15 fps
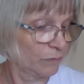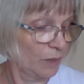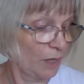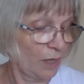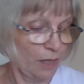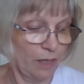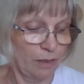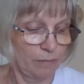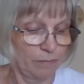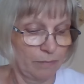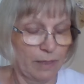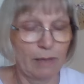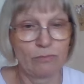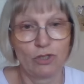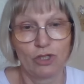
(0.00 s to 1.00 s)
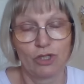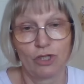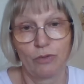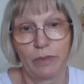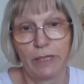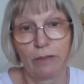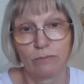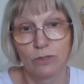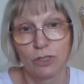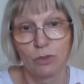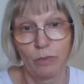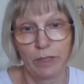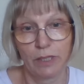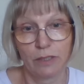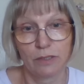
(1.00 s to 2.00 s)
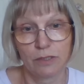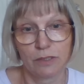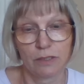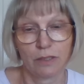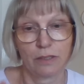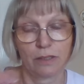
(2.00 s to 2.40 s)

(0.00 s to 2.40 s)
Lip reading: I'm just going to announce the winners